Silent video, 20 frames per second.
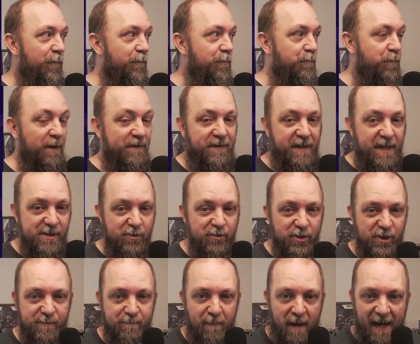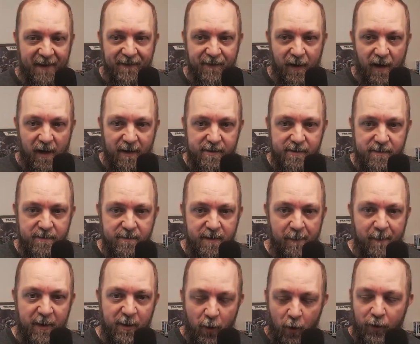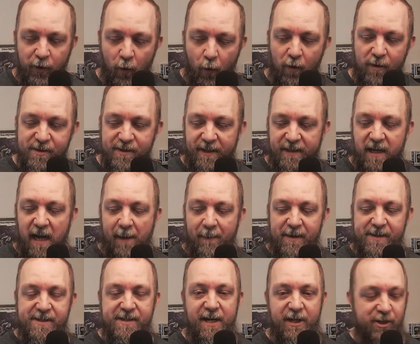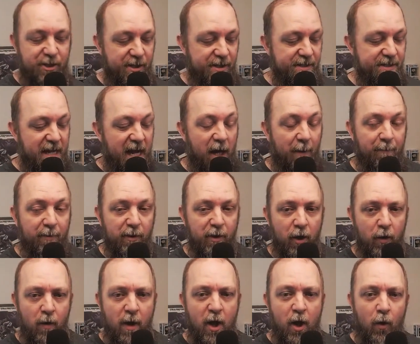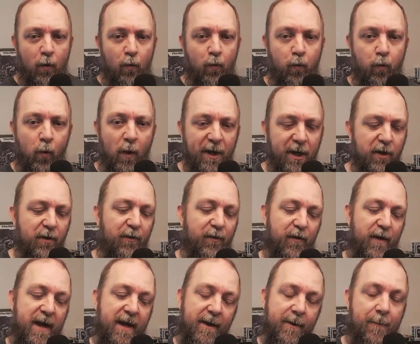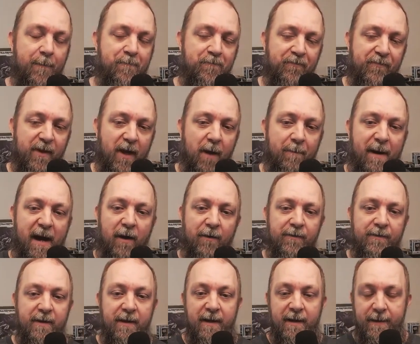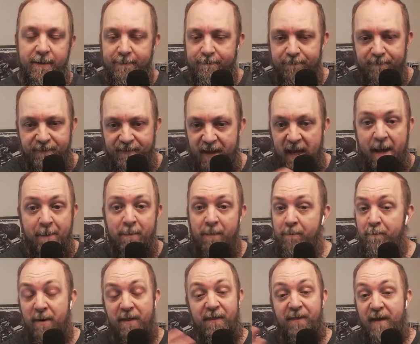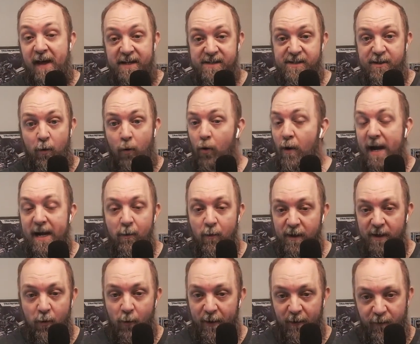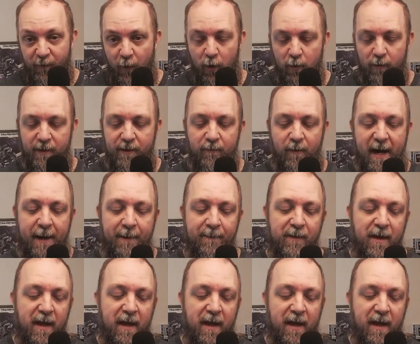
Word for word: But these are just my thoughts. Let me know yours in the comments section down below. What do you think about them, Bethesda, or anyone going forward, right?